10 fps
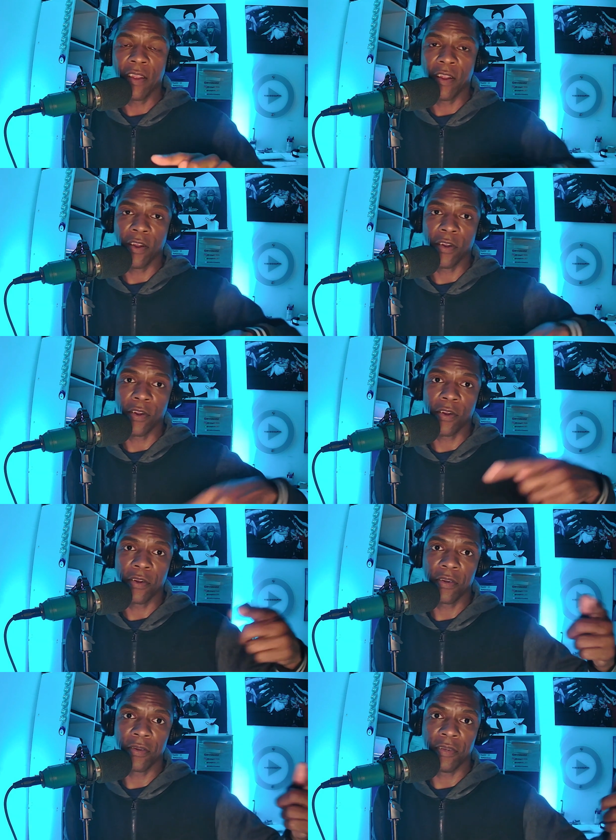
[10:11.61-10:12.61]
her
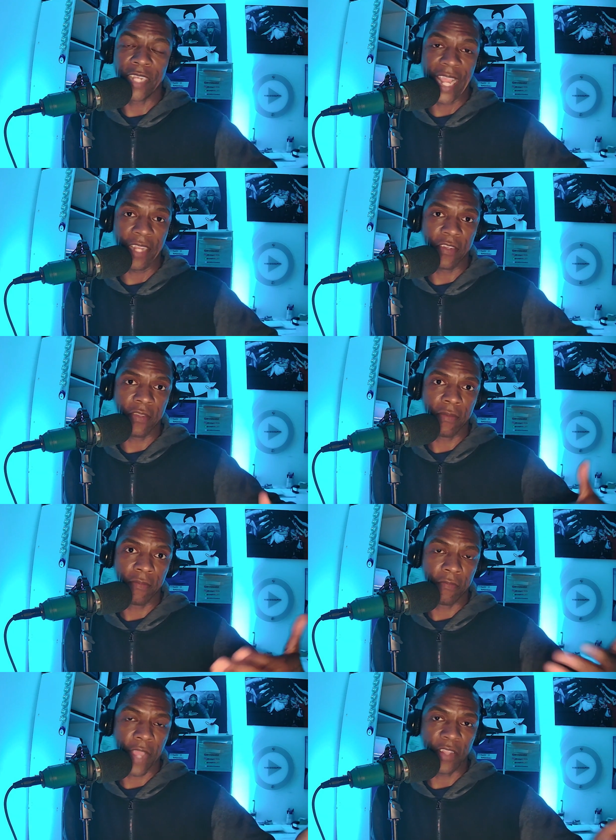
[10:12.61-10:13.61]
date
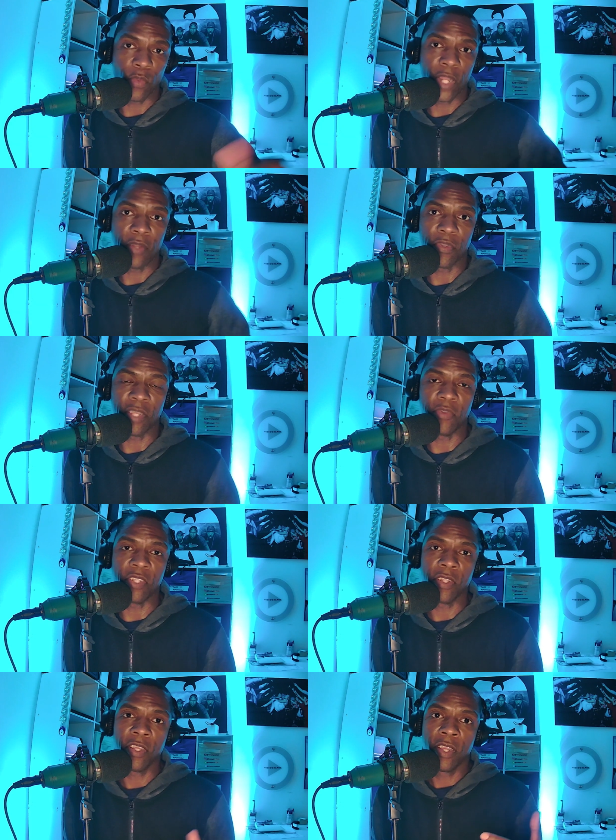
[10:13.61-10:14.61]
at the wedding
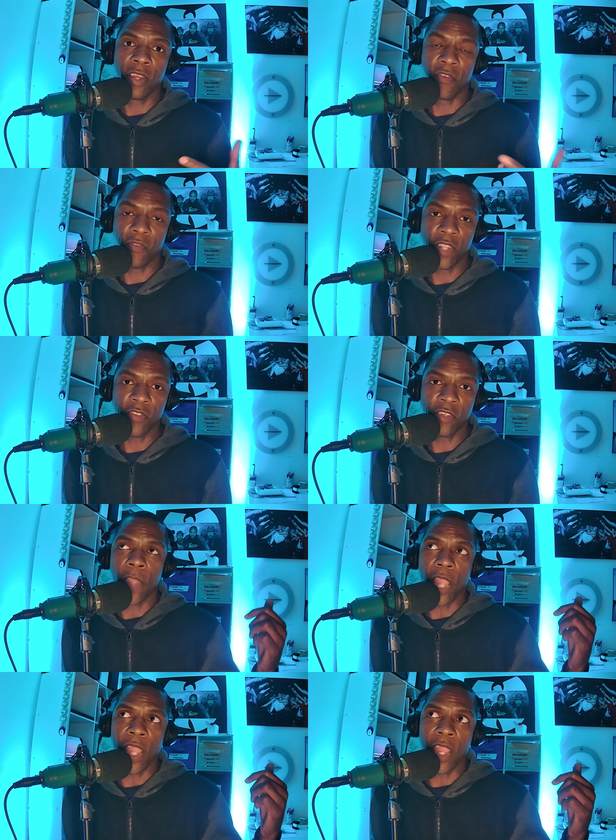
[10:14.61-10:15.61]
reception. Confronts
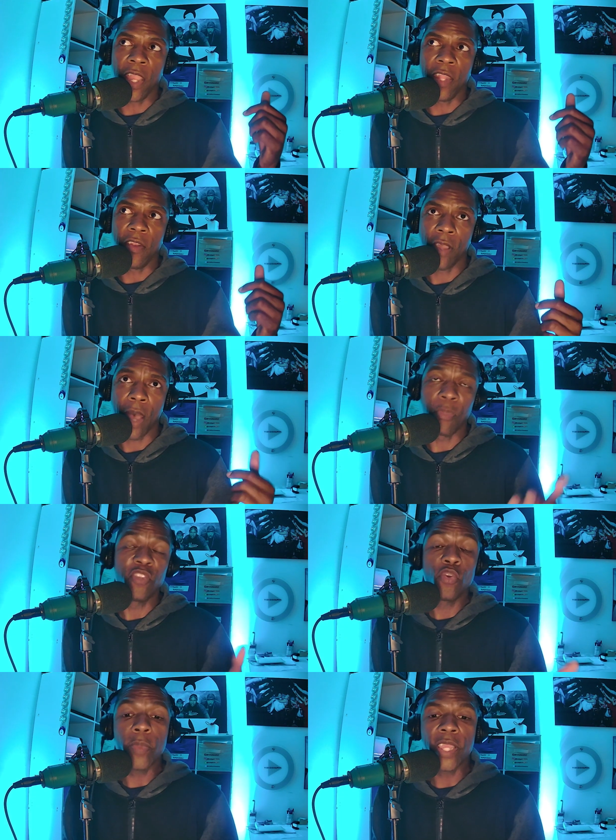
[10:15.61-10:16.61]
her, and I'm
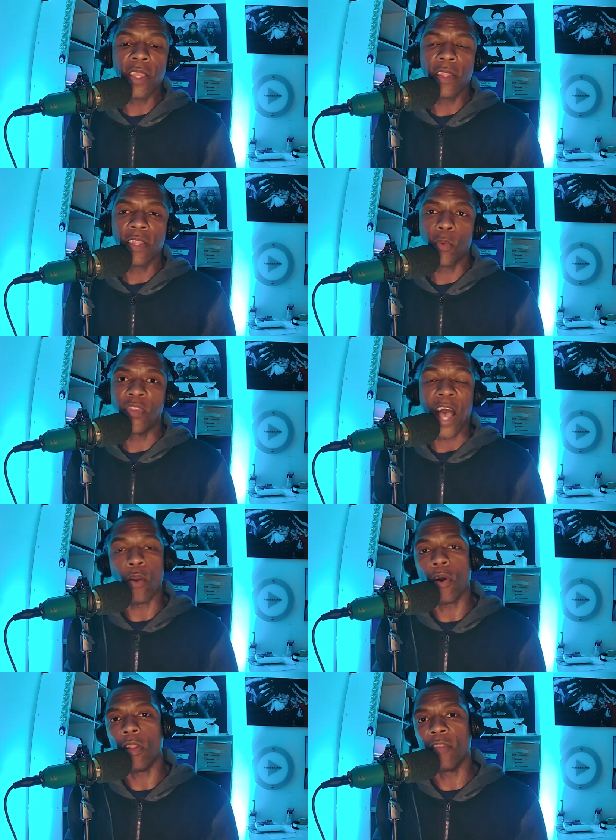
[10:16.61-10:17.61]
assuming there was
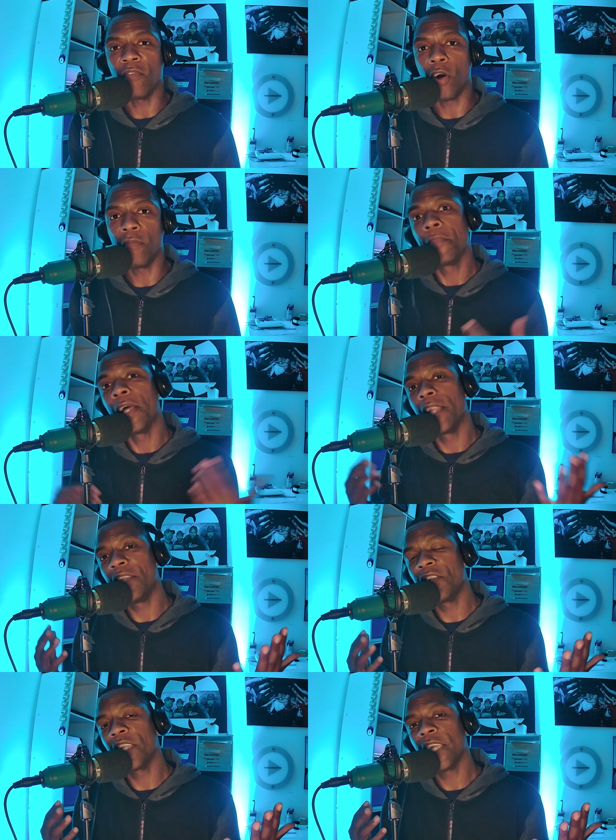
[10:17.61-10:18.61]
alcohol involved.
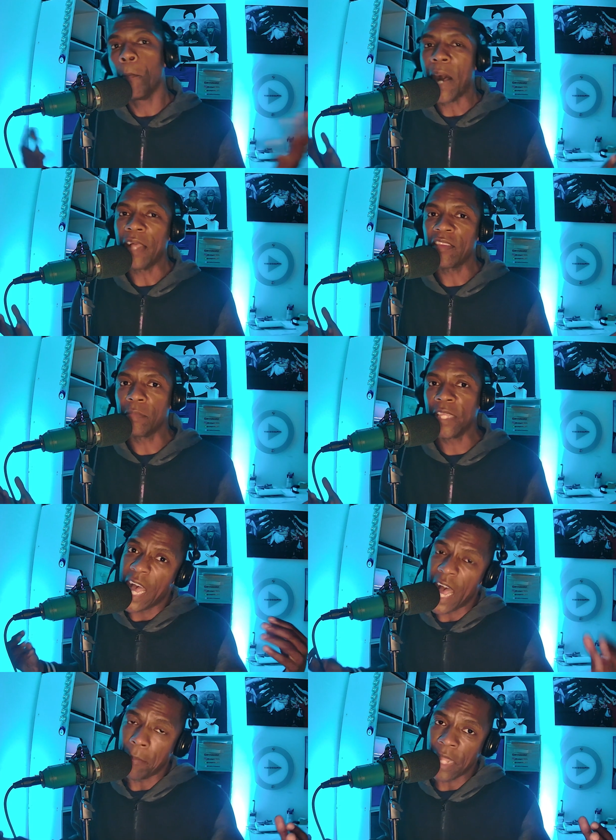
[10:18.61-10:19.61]
Allegedly,
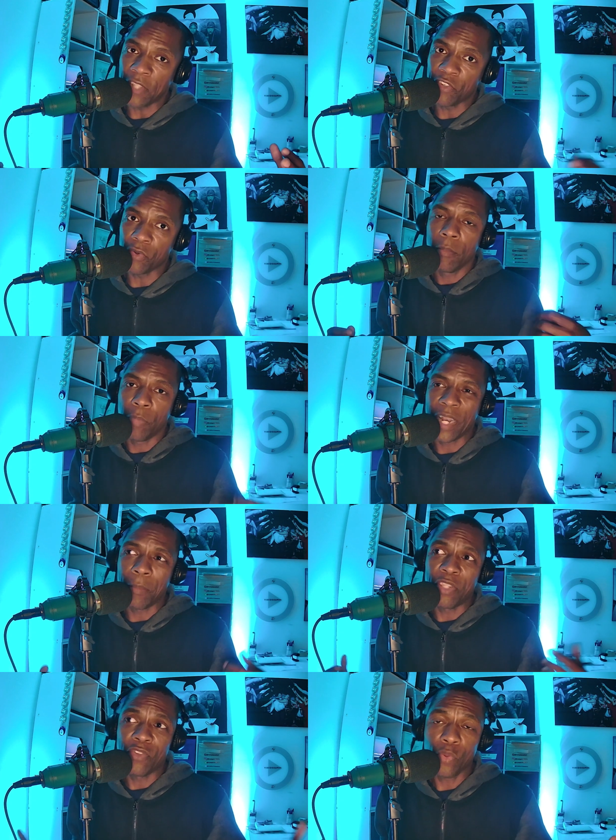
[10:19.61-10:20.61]
possibly, I'm not sure, but
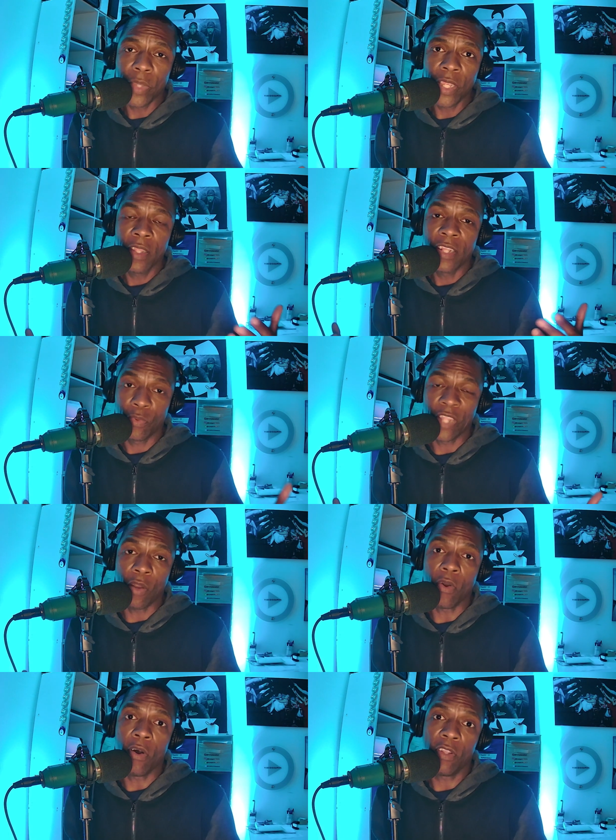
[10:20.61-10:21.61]
I'm assuming there was
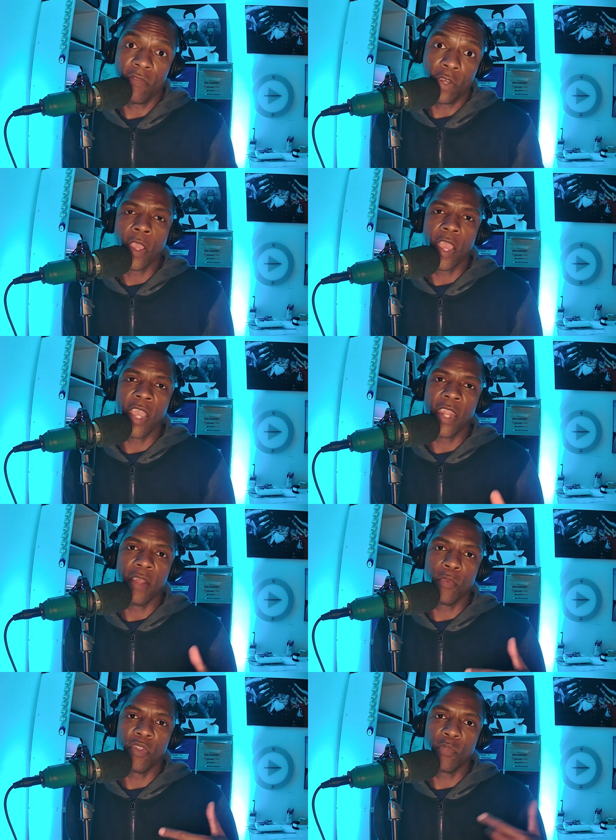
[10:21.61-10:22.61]
alcohol involved, and
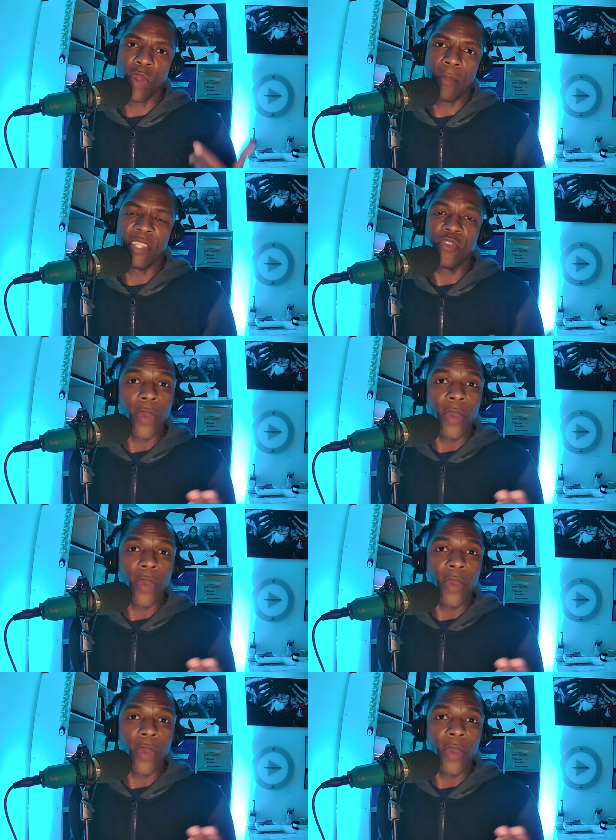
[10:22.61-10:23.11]
it was probably to